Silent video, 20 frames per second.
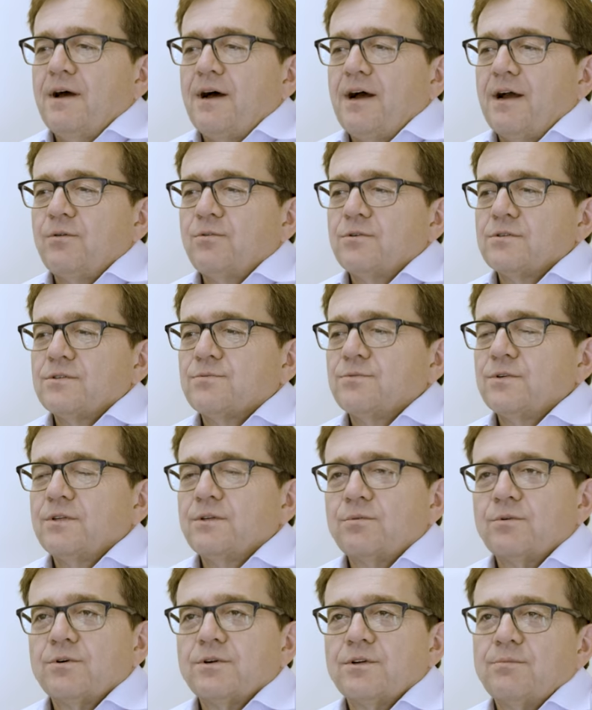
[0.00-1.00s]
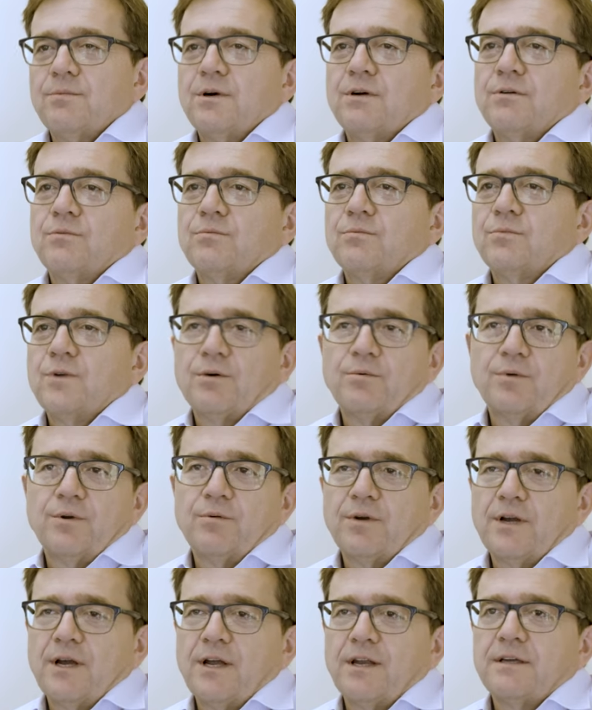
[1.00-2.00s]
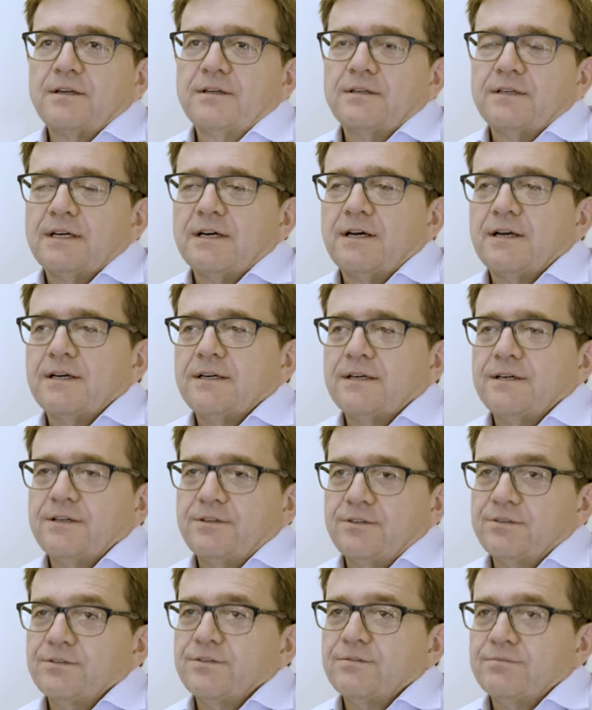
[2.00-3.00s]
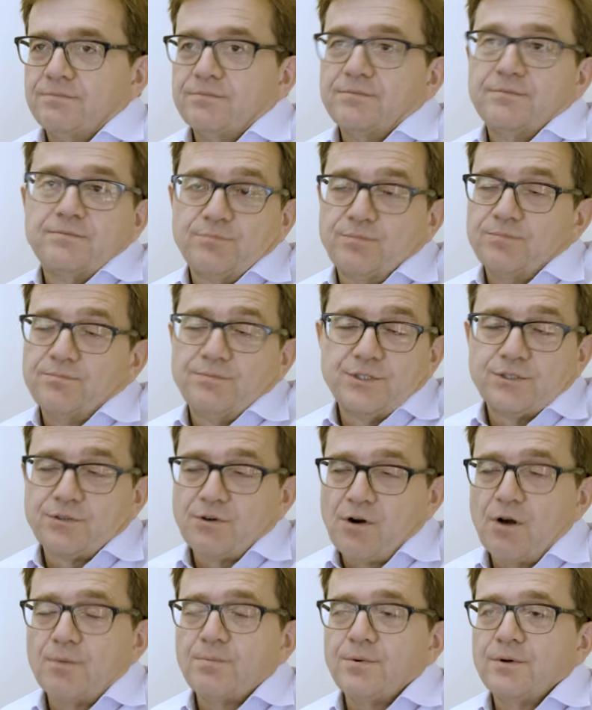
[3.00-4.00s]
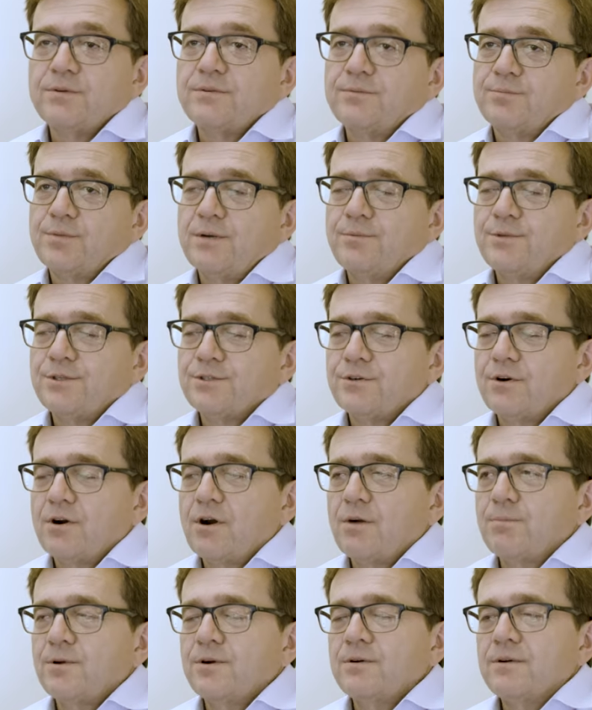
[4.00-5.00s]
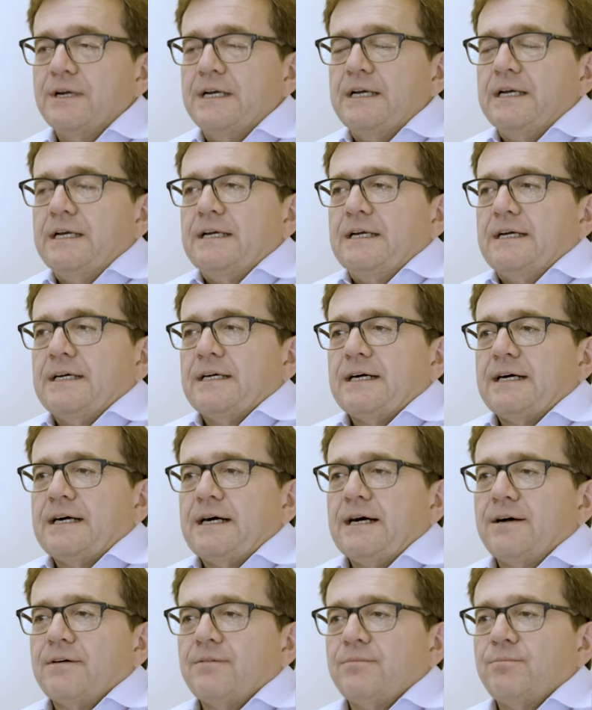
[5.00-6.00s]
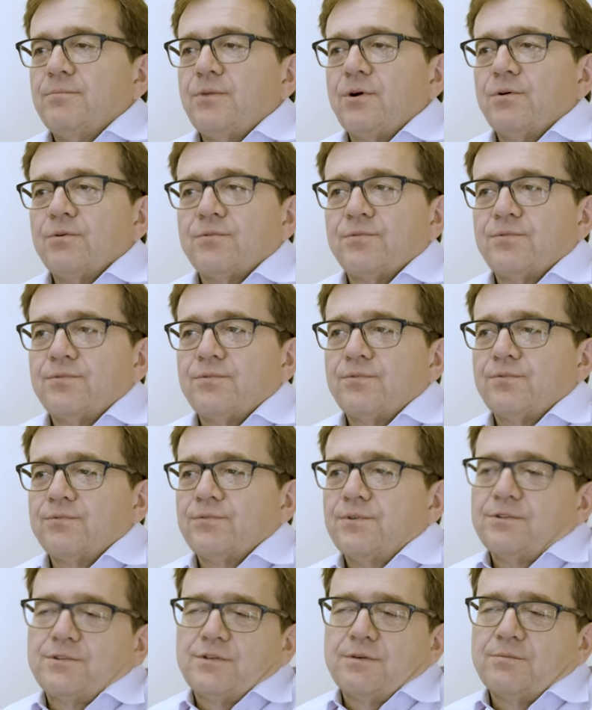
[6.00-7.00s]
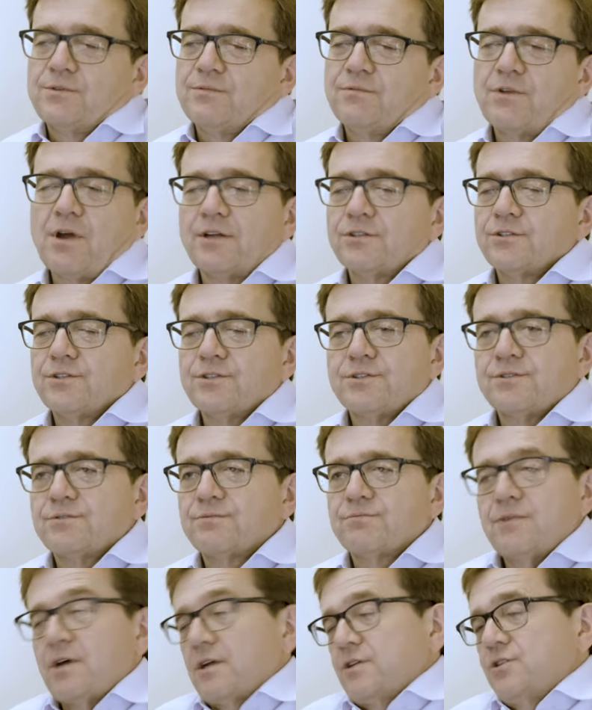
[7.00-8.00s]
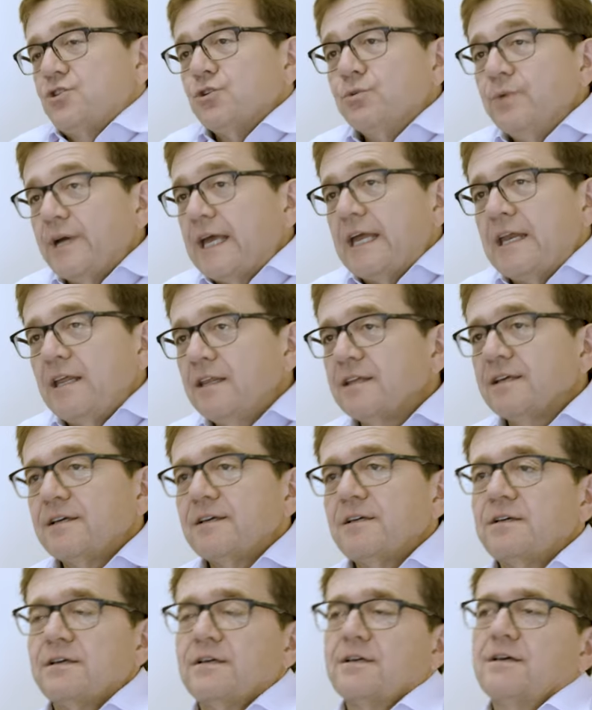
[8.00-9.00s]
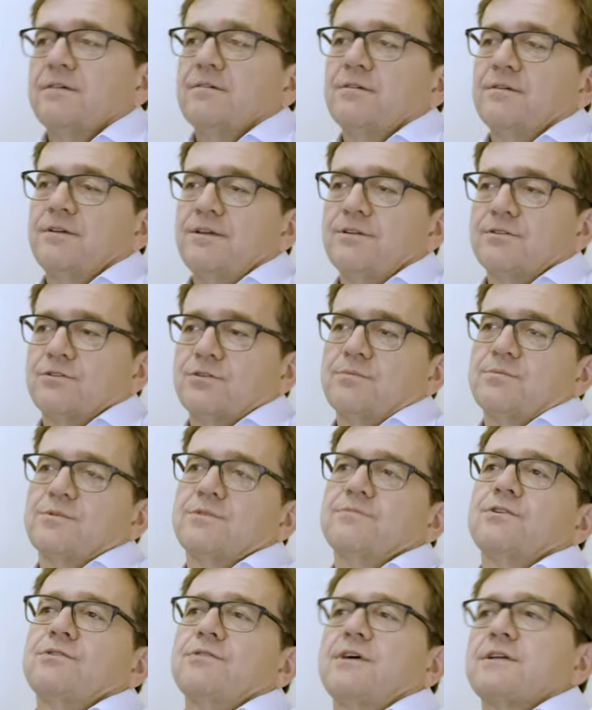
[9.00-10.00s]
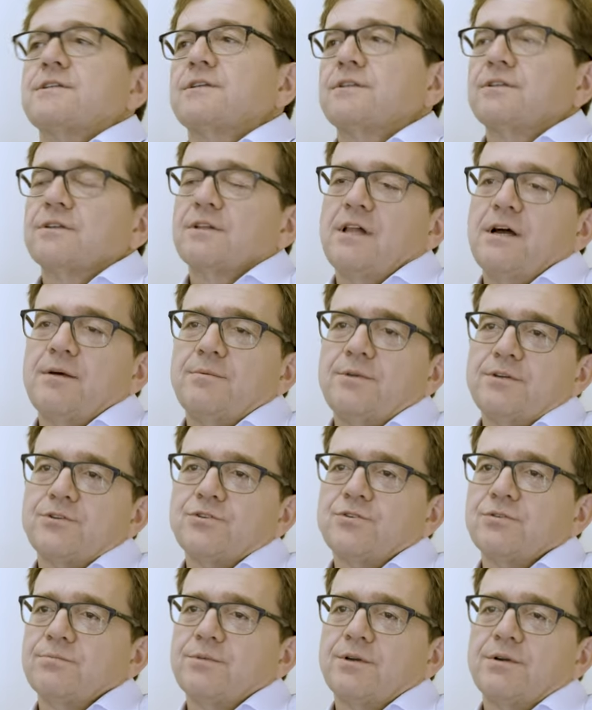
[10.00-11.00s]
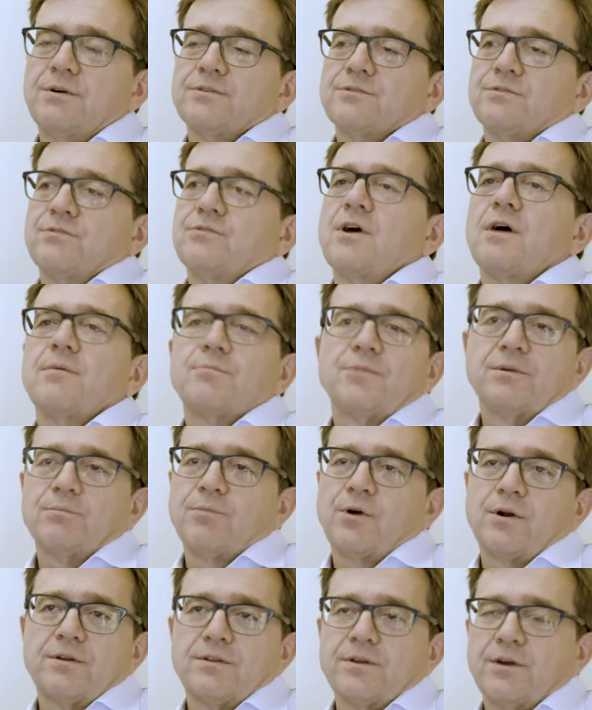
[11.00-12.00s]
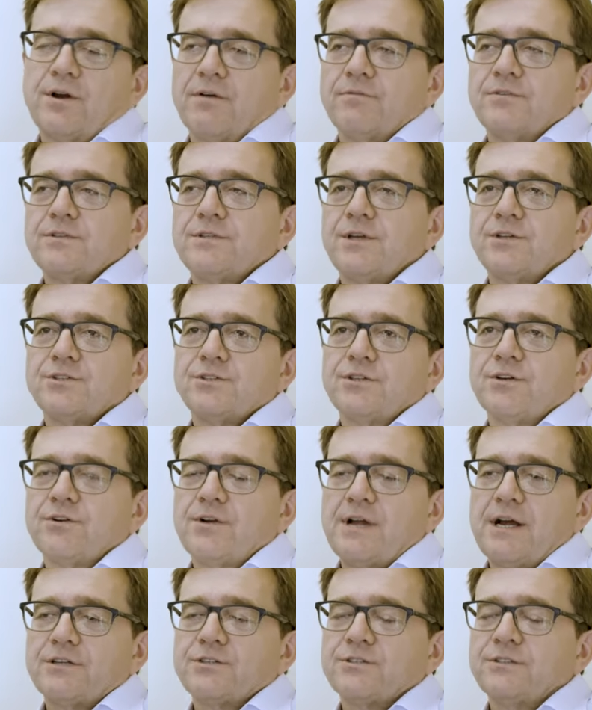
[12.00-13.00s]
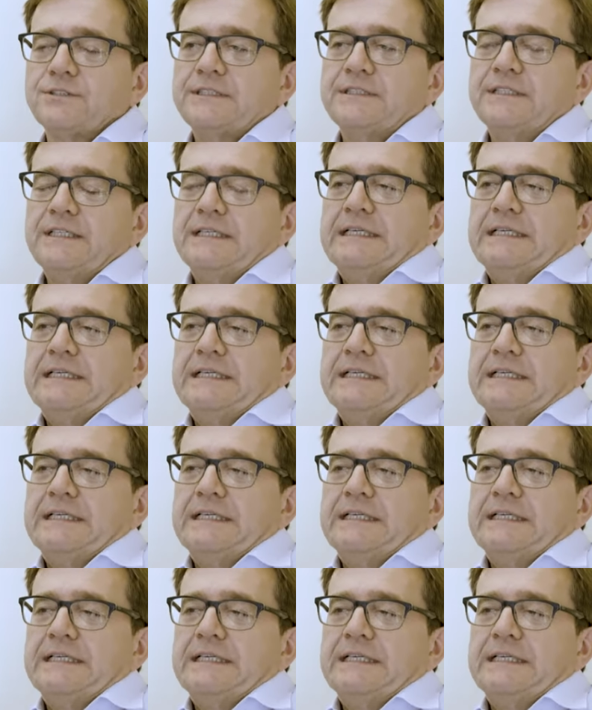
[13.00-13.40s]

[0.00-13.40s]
I was really worried about where we were heading under Mr. Harper, Prime Minister Harper, both in terms of not doing anything in terms of addressing the climate issue, but also not being part of the conversation internationally.